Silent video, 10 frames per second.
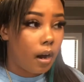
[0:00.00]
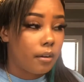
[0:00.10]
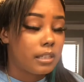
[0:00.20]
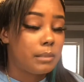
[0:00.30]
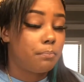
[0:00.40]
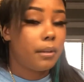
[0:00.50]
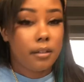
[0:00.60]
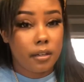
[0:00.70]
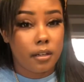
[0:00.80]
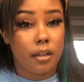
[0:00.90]
on it,
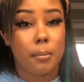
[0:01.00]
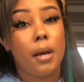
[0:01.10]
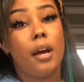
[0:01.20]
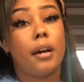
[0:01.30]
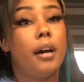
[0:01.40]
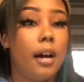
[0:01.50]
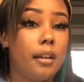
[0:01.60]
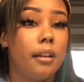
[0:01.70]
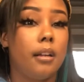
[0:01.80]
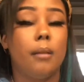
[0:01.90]
splitting it up,
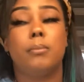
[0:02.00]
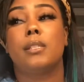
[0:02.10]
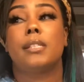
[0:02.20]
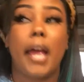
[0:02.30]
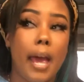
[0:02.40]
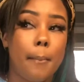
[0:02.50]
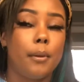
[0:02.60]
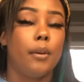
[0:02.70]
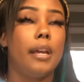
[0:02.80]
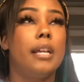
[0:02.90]
cutting it up,
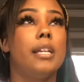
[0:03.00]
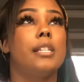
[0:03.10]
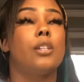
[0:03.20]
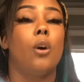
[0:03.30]
stabbing it. It is